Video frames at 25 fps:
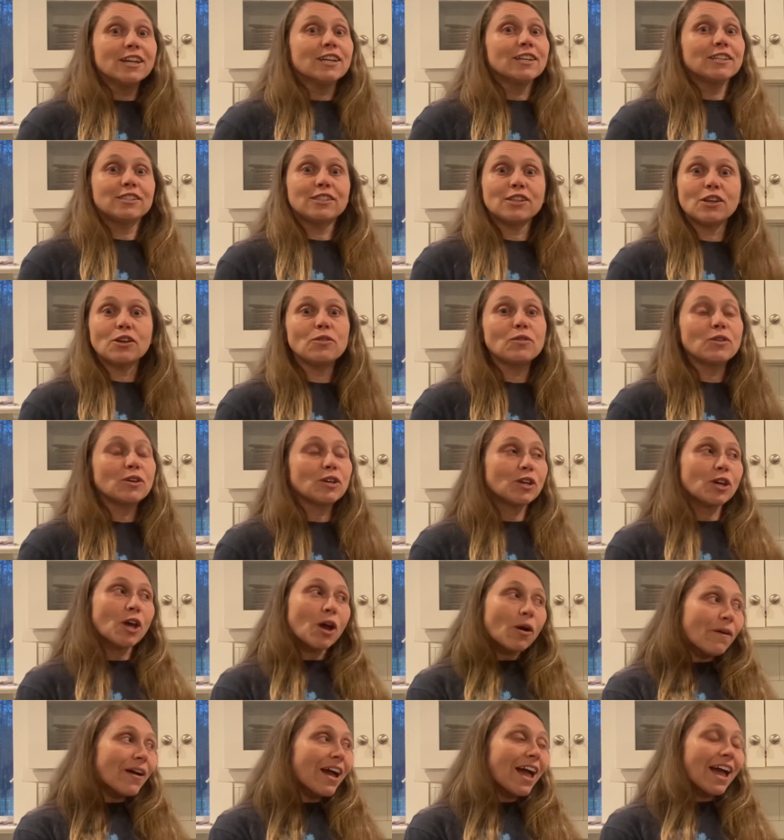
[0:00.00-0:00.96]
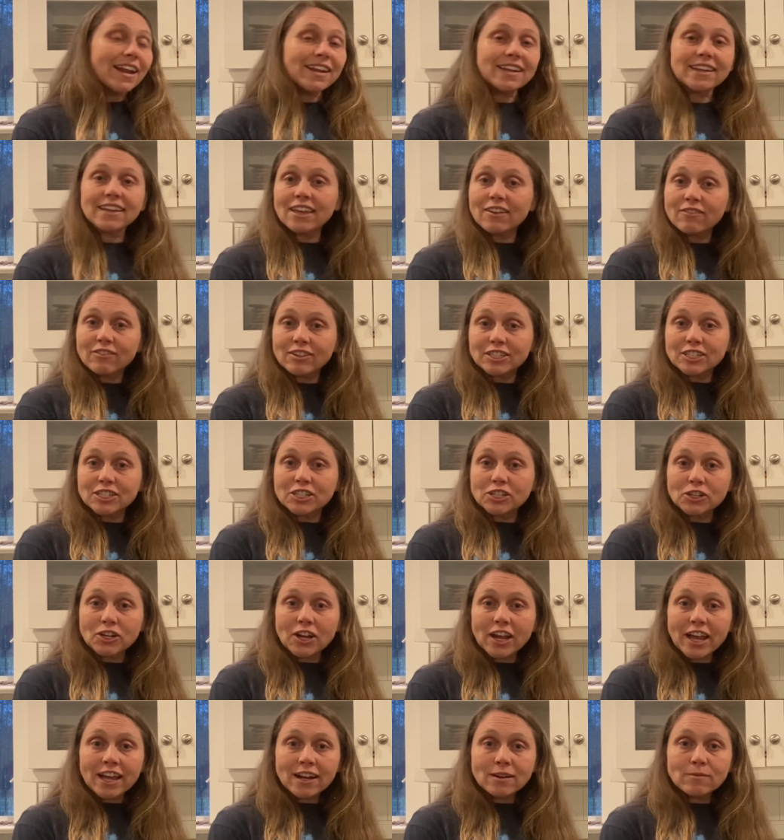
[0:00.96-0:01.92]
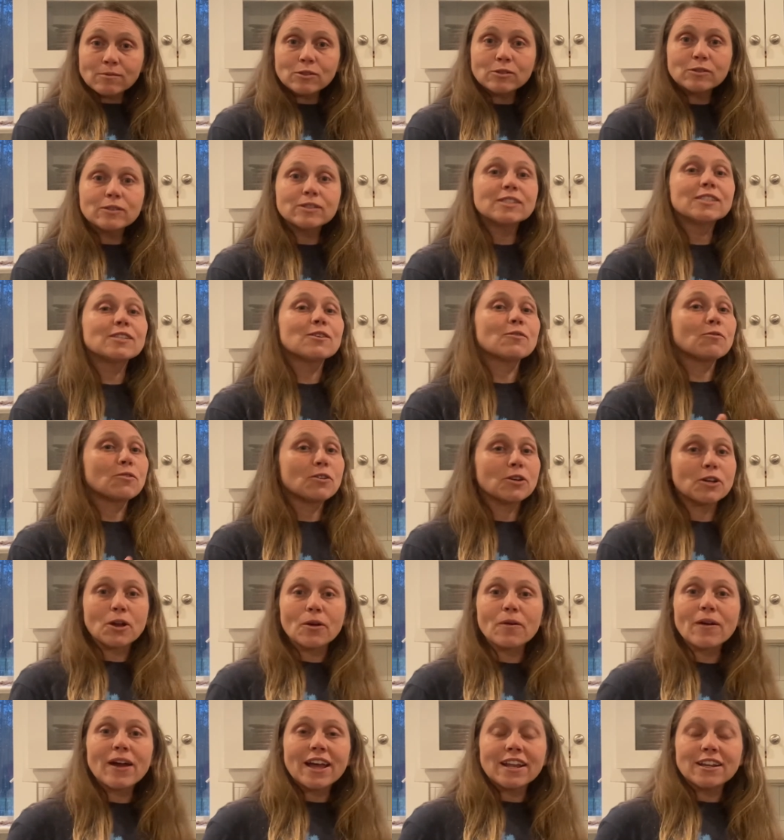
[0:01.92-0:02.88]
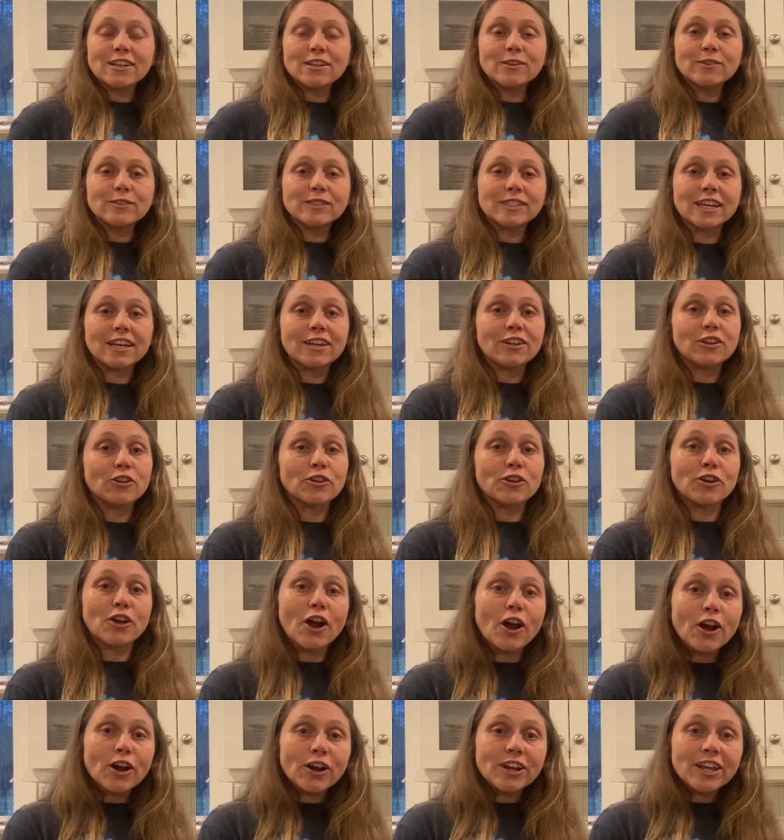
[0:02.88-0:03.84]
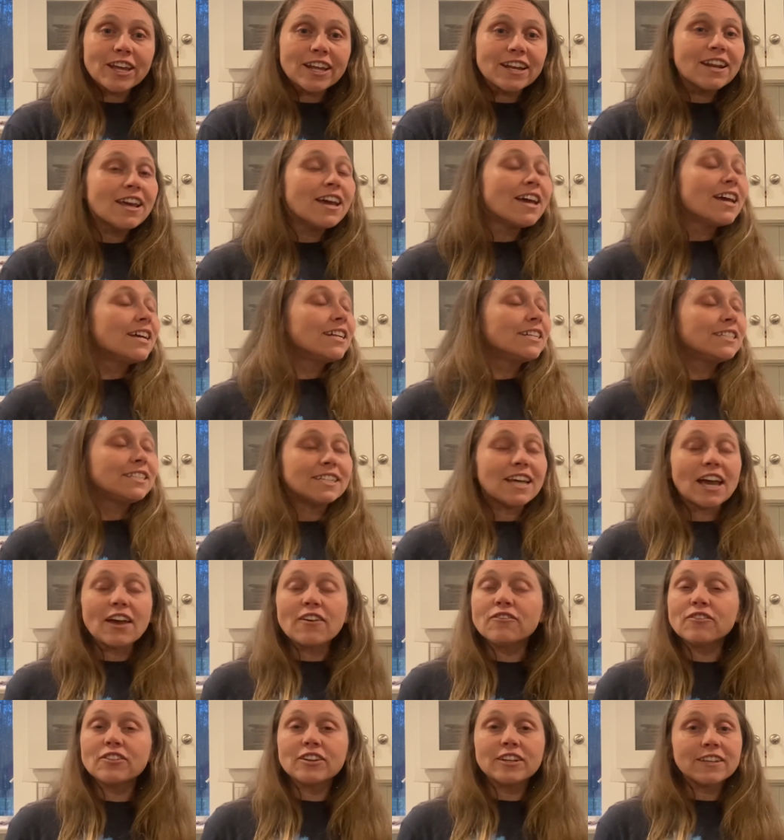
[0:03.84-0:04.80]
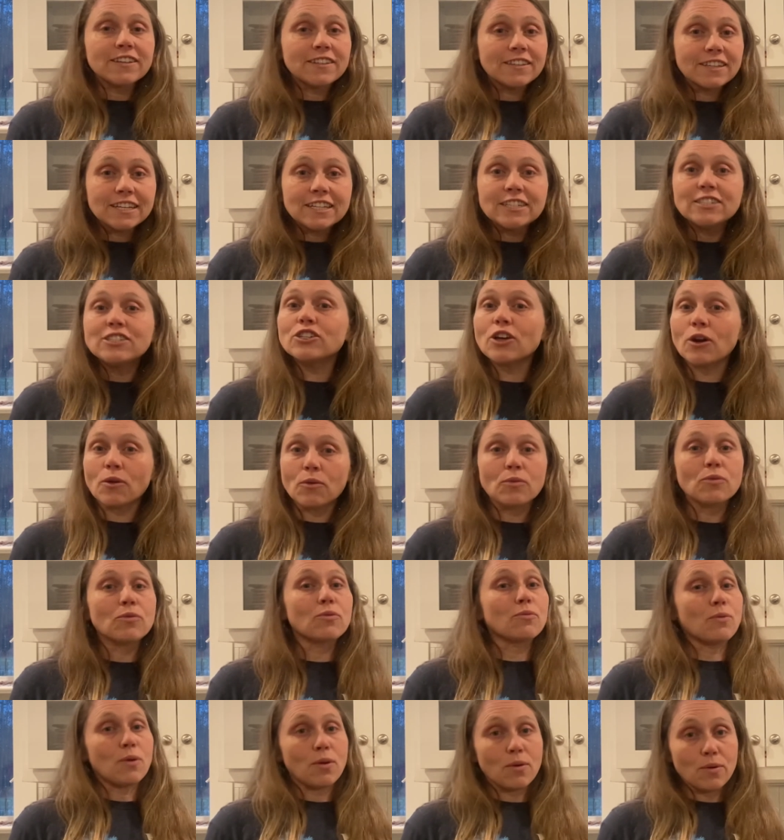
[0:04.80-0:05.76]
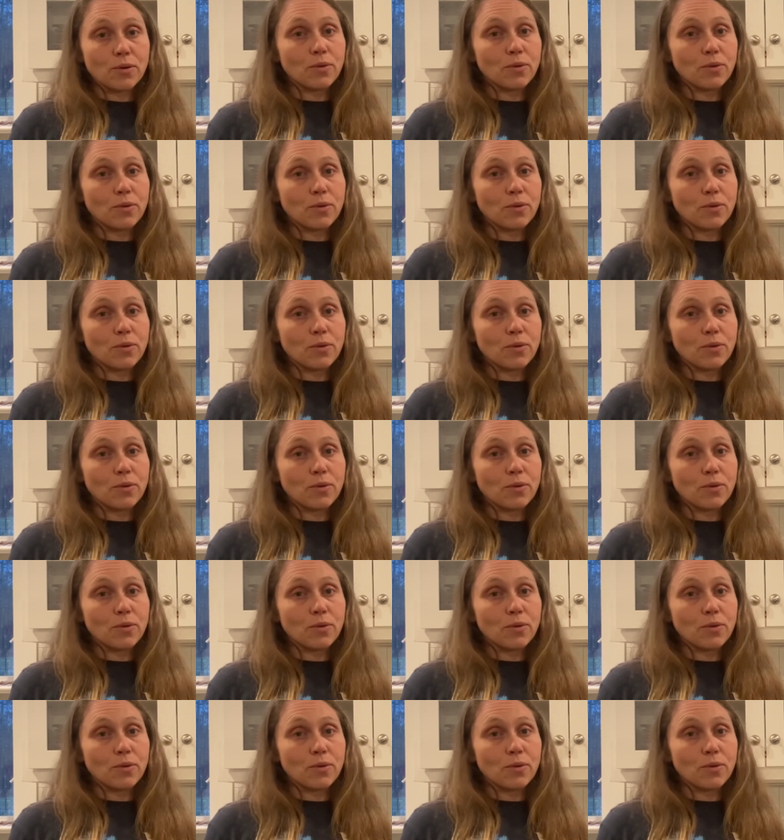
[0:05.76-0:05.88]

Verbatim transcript: So you can go ahead and give it to your animals or go ahead and use it in your garden. Definitely don't throw it